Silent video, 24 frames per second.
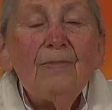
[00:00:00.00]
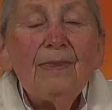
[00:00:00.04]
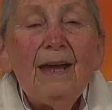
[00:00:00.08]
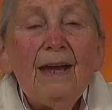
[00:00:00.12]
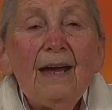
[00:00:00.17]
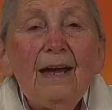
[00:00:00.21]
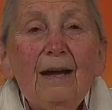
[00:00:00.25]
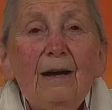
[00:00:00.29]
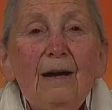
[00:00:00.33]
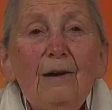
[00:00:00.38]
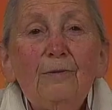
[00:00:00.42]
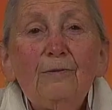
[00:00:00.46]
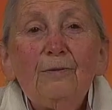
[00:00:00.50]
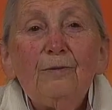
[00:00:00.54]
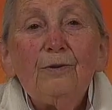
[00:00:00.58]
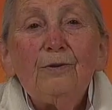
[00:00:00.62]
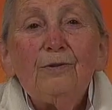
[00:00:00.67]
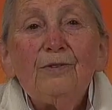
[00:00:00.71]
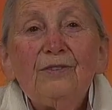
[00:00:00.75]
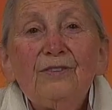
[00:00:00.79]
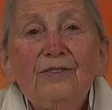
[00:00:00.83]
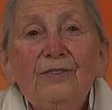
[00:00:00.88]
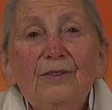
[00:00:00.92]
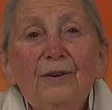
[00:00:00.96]
hour
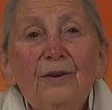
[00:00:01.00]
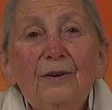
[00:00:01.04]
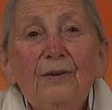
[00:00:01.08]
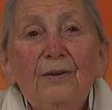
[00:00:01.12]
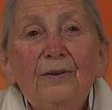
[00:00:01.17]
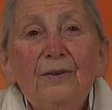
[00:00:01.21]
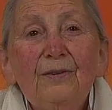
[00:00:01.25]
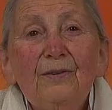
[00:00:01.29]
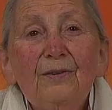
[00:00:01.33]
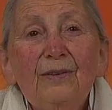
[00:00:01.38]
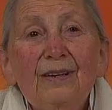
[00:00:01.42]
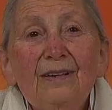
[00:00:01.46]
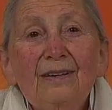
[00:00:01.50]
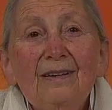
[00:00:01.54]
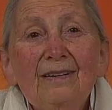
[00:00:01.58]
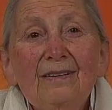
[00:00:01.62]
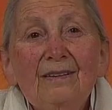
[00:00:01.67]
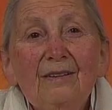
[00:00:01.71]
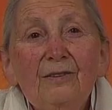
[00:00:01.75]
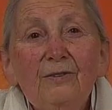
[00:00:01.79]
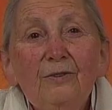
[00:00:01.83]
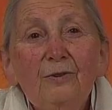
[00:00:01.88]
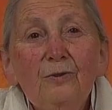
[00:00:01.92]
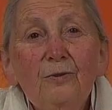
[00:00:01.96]
or so
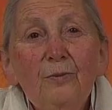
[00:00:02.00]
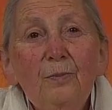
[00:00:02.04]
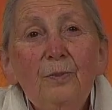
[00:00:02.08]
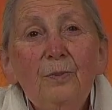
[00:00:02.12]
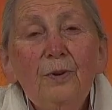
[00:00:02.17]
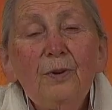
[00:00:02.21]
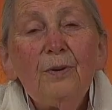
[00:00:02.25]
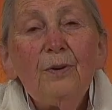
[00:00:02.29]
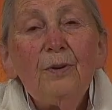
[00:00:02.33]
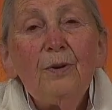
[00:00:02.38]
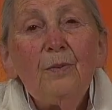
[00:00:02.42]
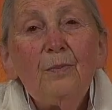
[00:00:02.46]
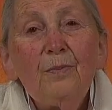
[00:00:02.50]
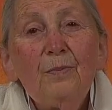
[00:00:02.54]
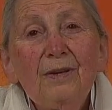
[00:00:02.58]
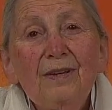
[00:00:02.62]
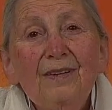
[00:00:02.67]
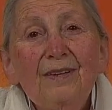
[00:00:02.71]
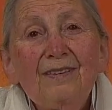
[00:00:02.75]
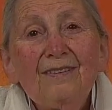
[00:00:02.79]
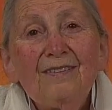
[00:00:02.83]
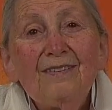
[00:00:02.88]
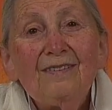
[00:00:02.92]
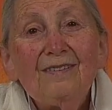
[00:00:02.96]
and a new
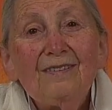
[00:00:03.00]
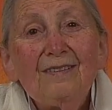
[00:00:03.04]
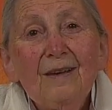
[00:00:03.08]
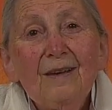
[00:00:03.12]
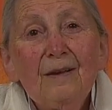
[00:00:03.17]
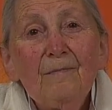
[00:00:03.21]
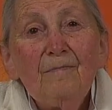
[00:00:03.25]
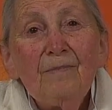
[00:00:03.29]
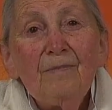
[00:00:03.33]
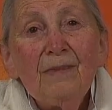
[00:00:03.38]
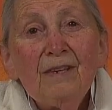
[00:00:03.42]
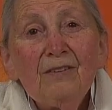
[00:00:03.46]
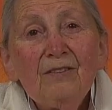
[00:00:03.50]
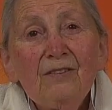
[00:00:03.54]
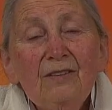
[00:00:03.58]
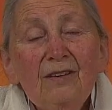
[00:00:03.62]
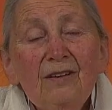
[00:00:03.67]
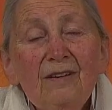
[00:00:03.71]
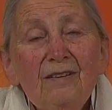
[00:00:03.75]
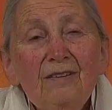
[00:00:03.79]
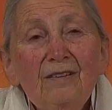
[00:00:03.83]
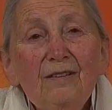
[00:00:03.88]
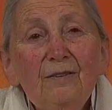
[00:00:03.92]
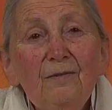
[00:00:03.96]
purpose.
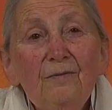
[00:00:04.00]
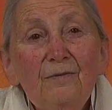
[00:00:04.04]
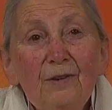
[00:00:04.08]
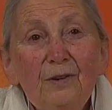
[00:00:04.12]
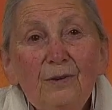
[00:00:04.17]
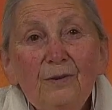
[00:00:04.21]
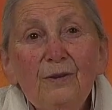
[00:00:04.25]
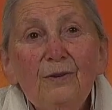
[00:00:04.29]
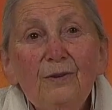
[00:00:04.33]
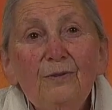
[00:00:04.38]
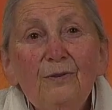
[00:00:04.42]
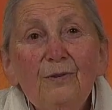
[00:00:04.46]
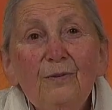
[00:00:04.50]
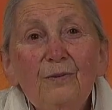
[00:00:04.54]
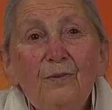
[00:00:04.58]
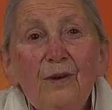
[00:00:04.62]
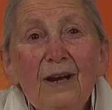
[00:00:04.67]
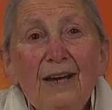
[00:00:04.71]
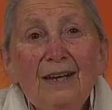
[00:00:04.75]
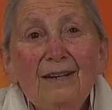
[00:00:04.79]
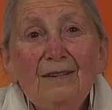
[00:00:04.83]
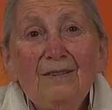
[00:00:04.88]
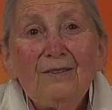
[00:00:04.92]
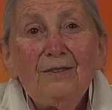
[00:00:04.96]
So it's a very good
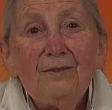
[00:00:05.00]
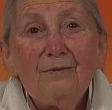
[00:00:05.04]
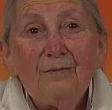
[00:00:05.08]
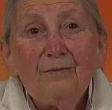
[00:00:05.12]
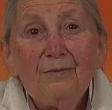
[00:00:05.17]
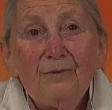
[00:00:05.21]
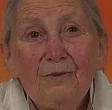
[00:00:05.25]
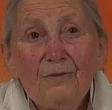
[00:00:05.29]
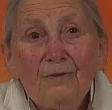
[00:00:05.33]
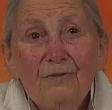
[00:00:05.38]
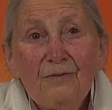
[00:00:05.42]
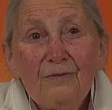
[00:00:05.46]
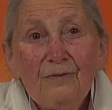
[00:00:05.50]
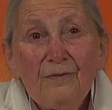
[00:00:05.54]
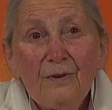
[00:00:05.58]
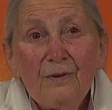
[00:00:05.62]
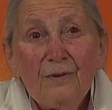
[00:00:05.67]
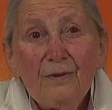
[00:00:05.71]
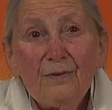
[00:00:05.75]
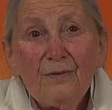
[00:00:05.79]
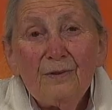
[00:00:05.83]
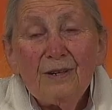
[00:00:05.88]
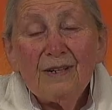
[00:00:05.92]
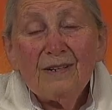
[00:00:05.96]
way to move
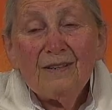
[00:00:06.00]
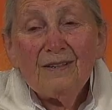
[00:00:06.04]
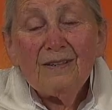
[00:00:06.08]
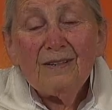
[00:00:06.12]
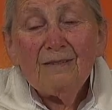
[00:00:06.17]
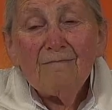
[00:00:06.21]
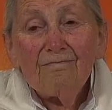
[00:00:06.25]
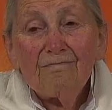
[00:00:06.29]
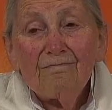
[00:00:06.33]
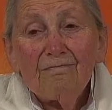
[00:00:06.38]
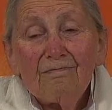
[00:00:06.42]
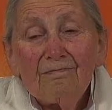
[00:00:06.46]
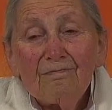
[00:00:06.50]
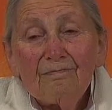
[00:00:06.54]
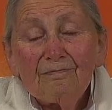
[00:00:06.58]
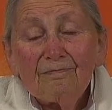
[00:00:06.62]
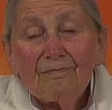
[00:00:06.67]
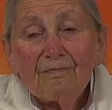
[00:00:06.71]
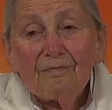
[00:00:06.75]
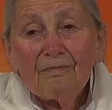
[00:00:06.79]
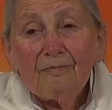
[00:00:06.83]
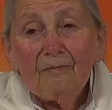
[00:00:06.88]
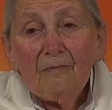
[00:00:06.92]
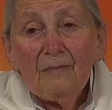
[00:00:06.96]
forward.
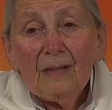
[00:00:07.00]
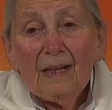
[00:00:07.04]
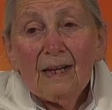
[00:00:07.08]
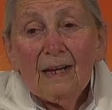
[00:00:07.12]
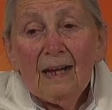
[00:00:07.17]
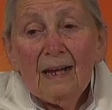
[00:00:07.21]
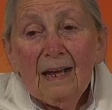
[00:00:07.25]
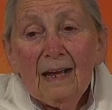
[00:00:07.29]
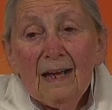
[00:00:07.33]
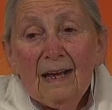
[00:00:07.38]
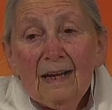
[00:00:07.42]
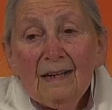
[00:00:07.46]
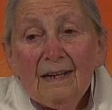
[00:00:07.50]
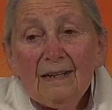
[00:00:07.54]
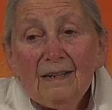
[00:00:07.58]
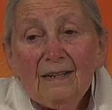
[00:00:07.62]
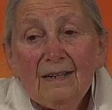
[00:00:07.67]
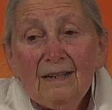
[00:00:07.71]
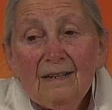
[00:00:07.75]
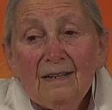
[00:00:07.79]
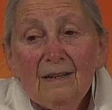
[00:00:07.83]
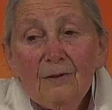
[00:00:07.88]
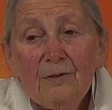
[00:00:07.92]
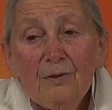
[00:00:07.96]
And
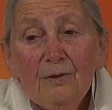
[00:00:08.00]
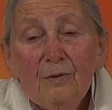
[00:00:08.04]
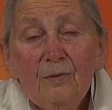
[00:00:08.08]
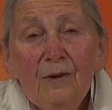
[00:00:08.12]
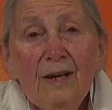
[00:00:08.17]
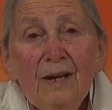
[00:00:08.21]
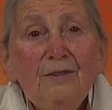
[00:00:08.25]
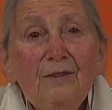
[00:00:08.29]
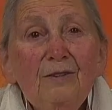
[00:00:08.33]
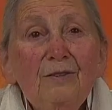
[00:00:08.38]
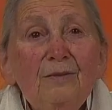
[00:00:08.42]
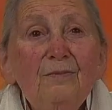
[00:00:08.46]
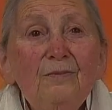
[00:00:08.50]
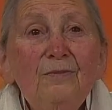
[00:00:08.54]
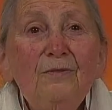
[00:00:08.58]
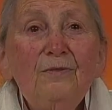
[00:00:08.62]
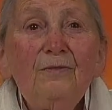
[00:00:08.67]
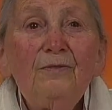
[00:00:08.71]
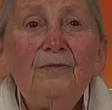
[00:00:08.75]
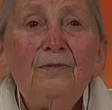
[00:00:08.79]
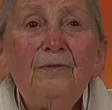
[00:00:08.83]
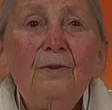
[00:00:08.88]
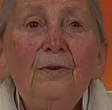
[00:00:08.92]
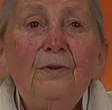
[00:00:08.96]
another way to
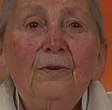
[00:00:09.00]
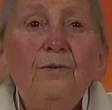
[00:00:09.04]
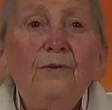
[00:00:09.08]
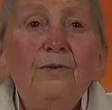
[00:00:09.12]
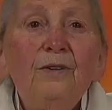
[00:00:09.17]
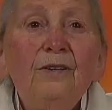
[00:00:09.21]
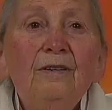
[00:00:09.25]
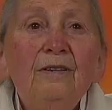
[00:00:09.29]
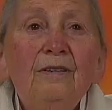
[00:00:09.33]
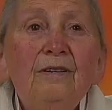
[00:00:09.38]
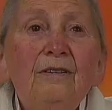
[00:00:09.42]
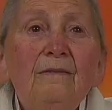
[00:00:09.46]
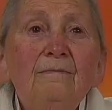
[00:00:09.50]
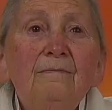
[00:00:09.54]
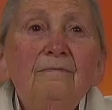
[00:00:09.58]
move forward,